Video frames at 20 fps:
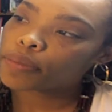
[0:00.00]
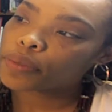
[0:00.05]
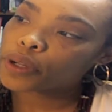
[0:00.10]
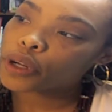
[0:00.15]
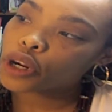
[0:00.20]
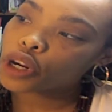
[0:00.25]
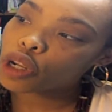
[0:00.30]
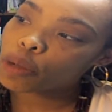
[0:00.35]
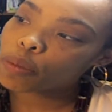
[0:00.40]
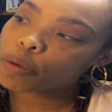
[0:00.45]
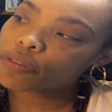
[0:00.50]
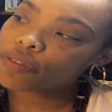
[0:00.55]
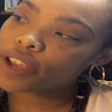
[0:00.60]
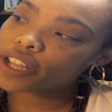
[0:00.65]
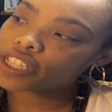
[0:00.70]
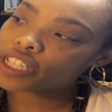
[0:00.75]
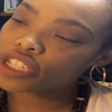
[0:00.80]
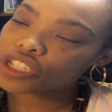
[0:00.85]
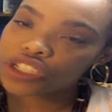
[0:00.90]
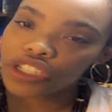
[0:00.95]
Curl
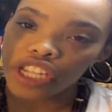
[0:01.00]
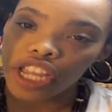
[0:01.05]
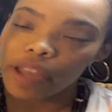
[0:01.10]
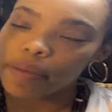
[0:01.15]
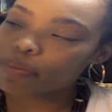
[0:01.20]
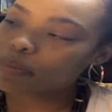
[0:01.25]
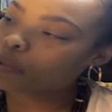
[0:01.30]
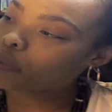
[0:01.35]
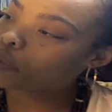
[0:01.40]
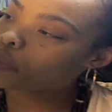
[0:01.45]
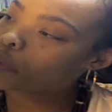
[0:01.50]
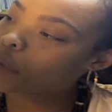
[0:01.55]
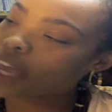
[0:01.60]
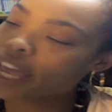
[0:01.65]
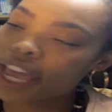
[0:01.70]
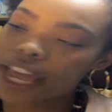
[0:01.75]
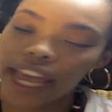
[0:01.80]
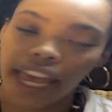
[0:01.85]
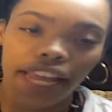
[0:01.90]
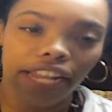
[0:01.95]
Perfecting Shampoo
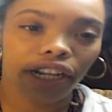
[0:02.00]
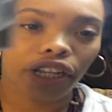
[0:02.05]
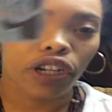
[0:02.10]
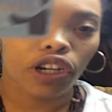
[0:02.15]
and